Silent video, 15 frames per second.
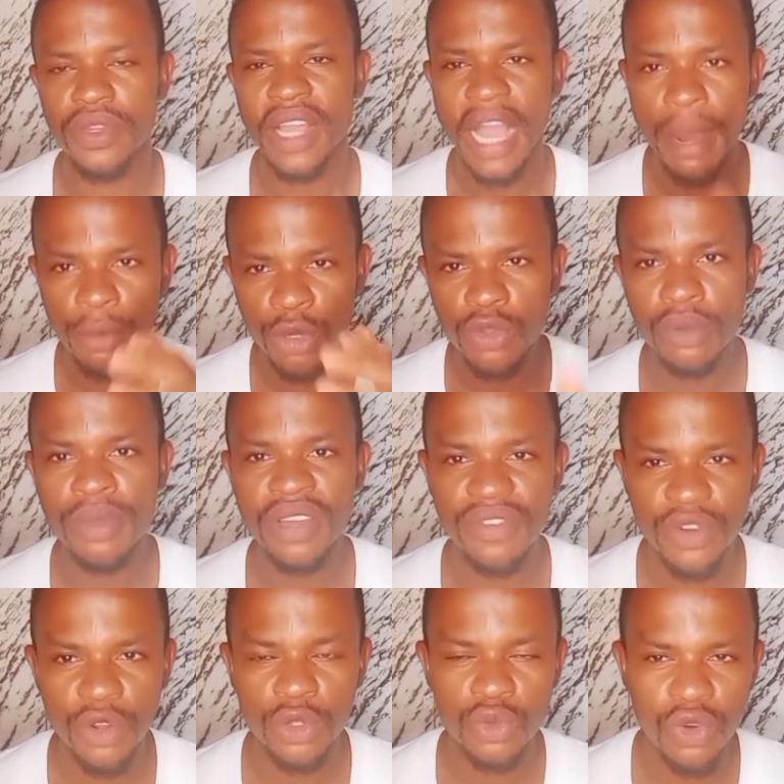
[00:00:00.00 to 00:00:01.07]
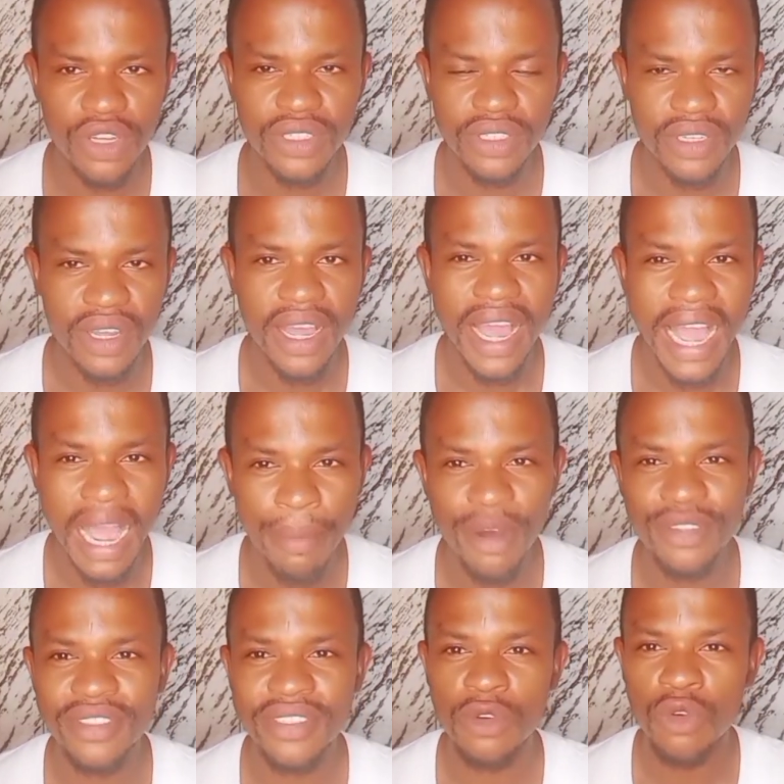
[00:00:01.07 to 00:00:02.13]
I'm going to make video to us
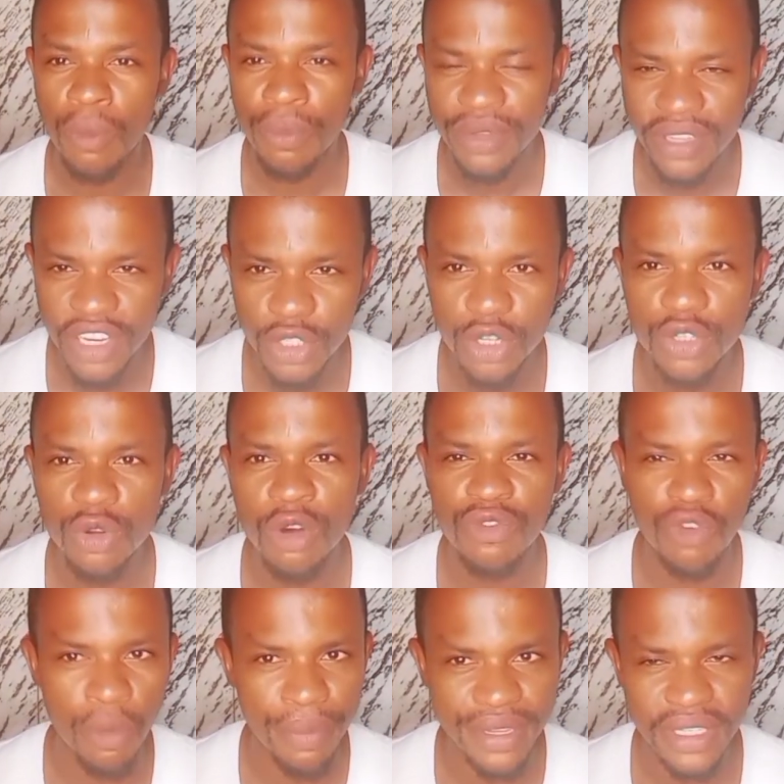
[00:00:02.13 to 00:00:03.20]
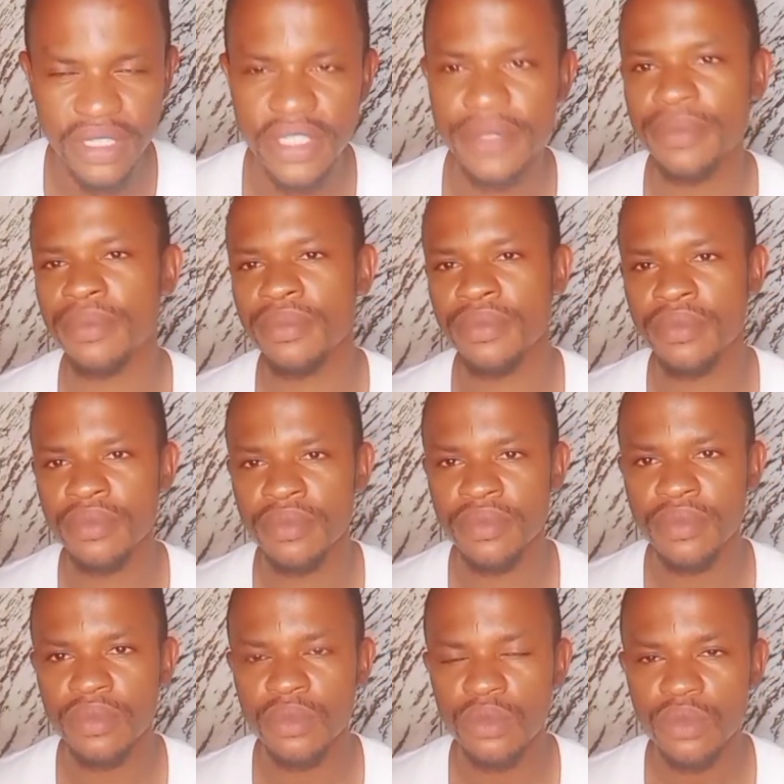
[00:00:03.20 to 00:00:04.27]
about the complications of obesity.
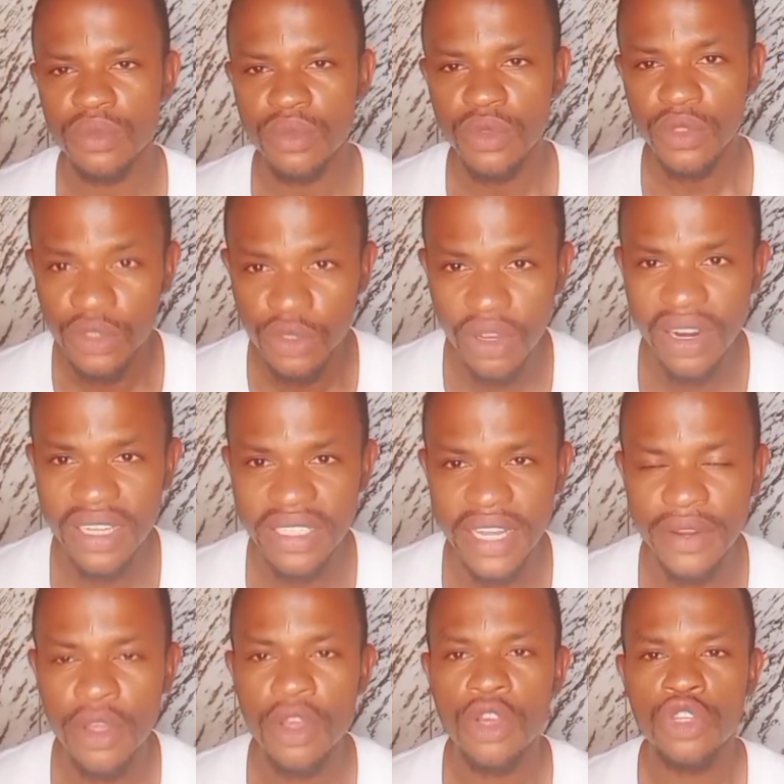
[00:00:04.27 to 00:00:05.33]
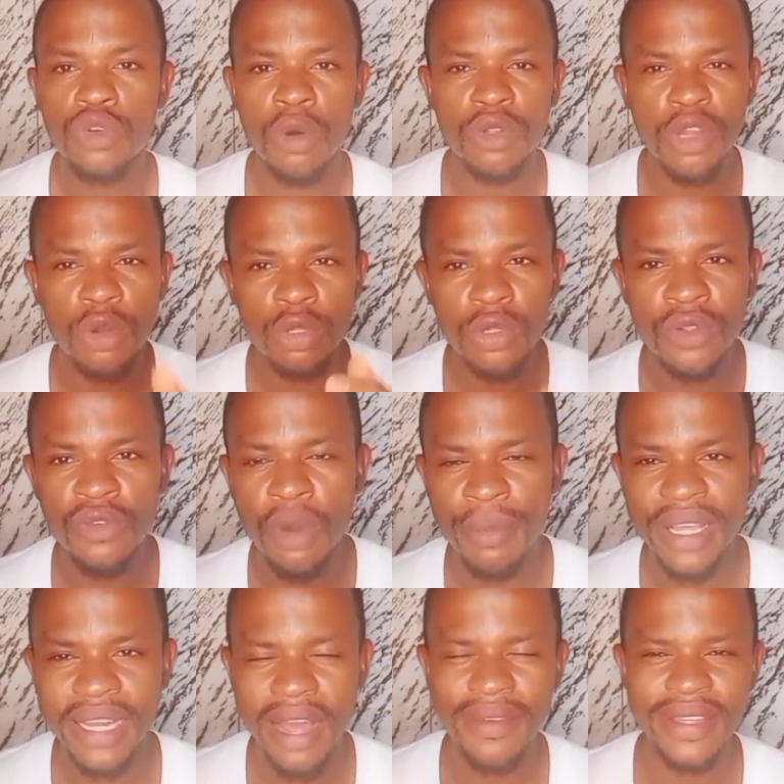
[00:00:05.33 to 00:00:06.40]
Do you understand? So what I'm going to do for
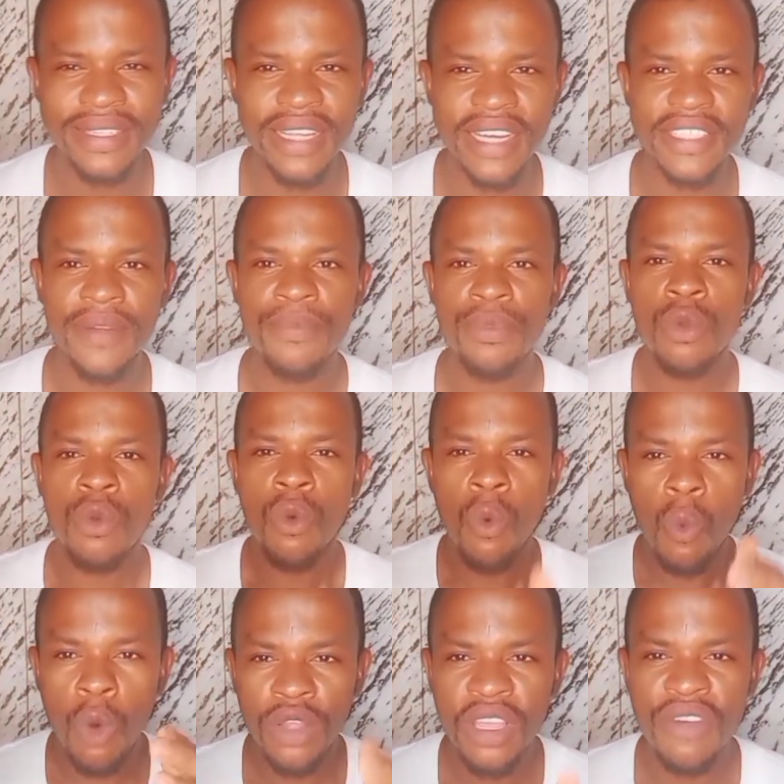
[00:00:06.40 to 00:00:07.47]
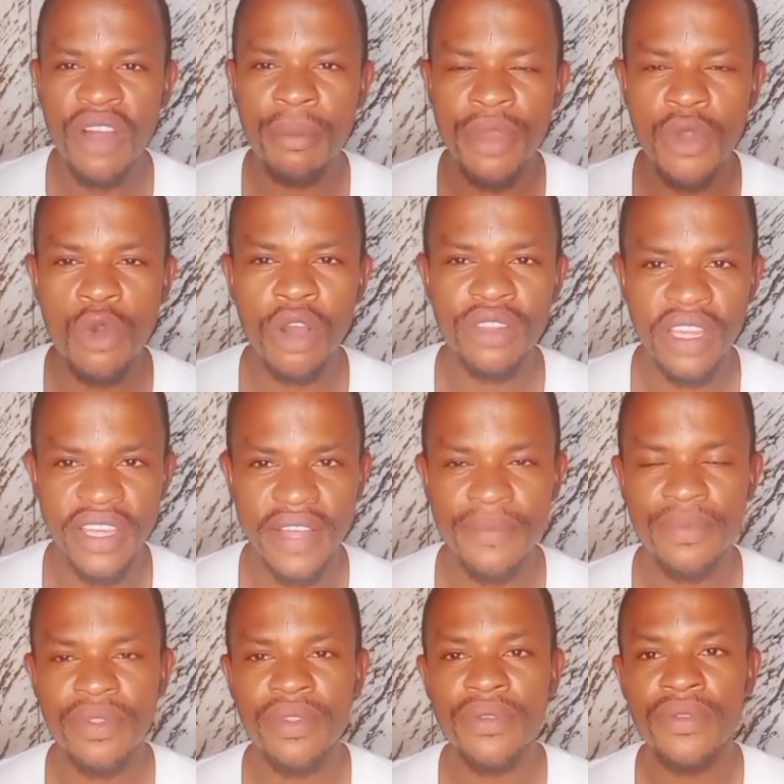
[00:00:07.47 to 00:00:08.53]
me now is that whatever meal you are
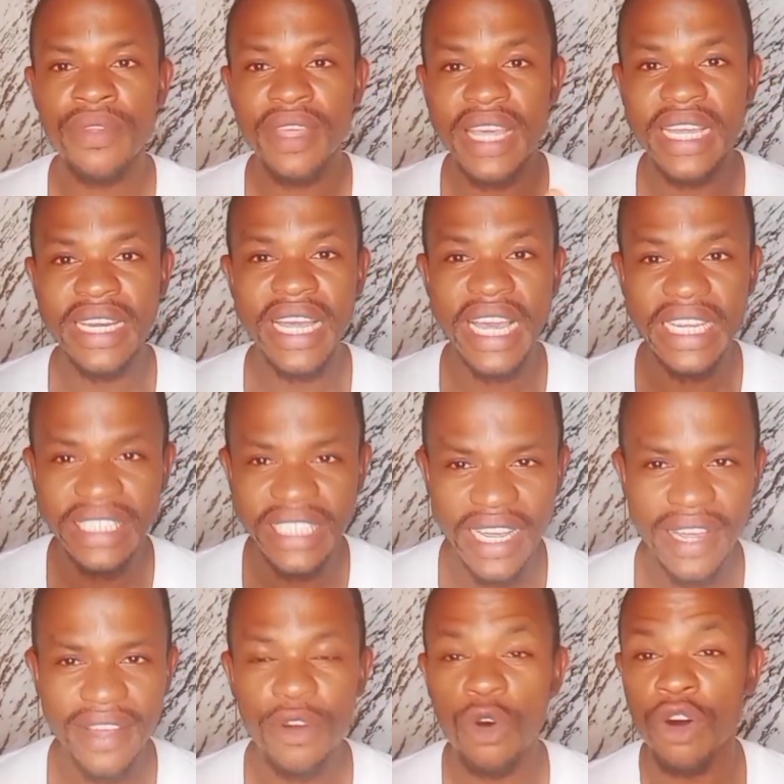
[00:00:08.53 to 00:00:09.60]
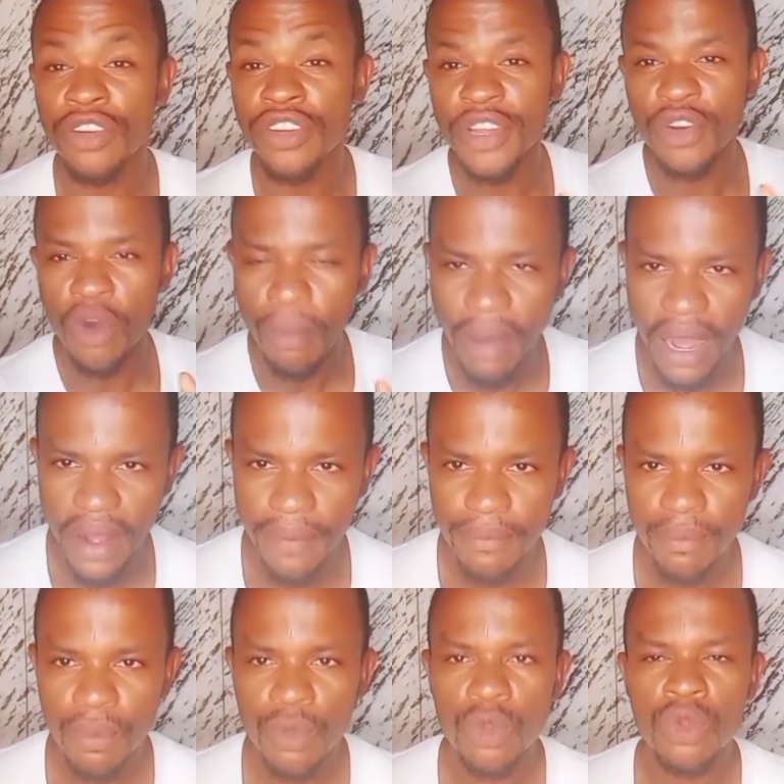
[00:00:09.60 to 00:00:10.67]
taking in a day on a normal,
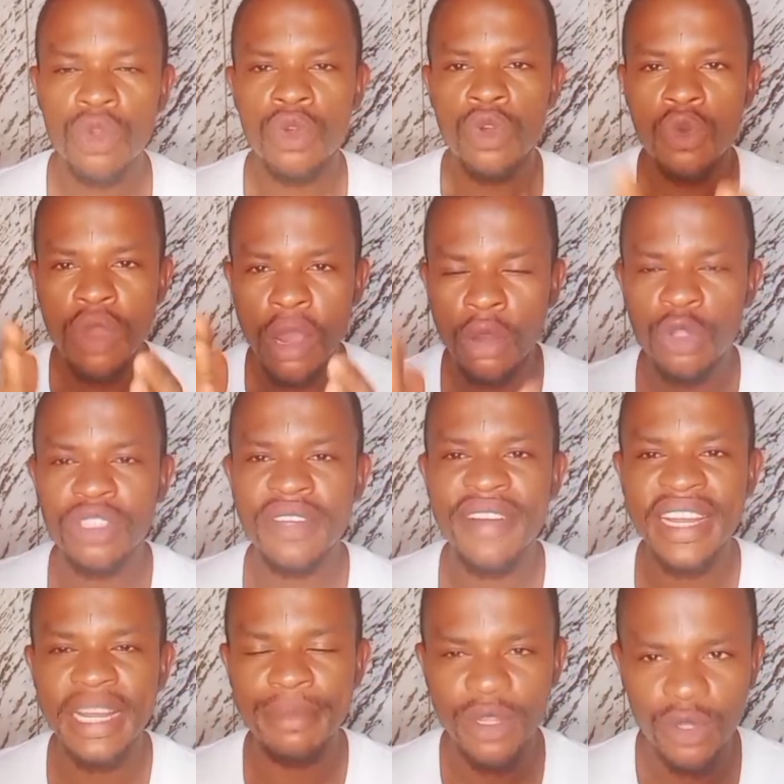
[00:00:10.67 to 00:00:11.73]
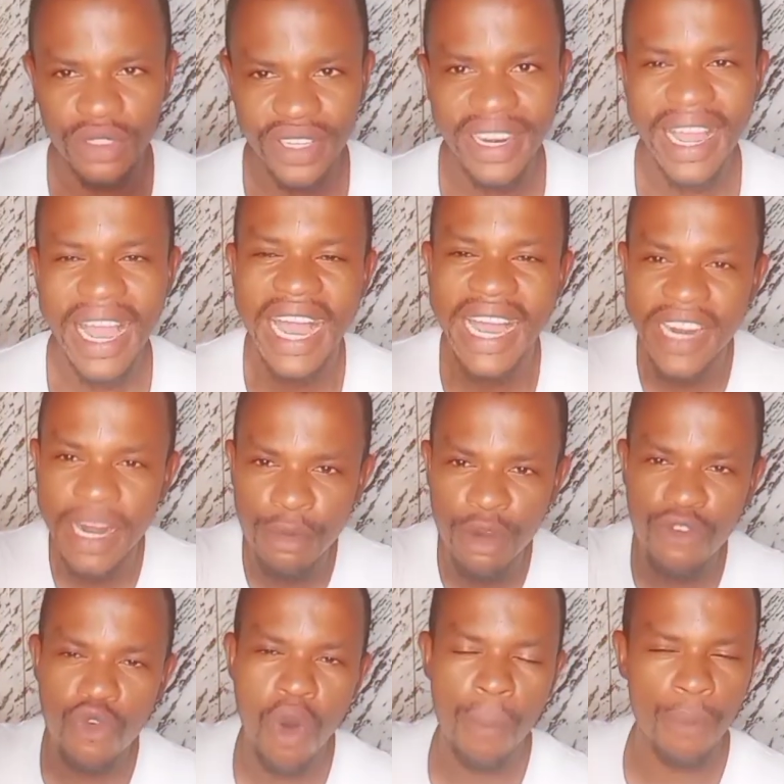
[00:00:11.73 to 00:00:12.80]
we are going to divide them into 3 and
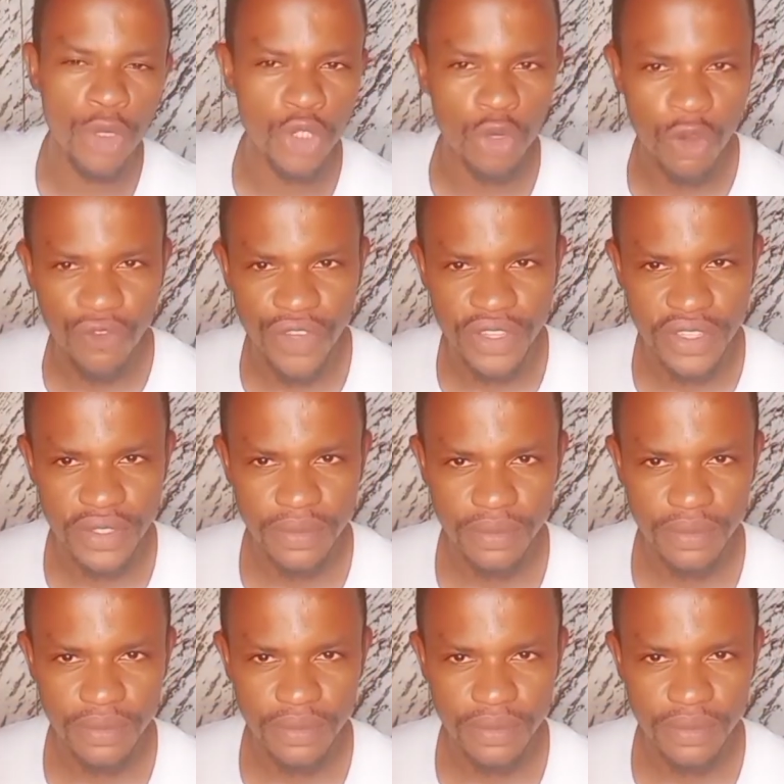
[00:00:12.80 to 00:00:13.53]
remove 1 portion of it.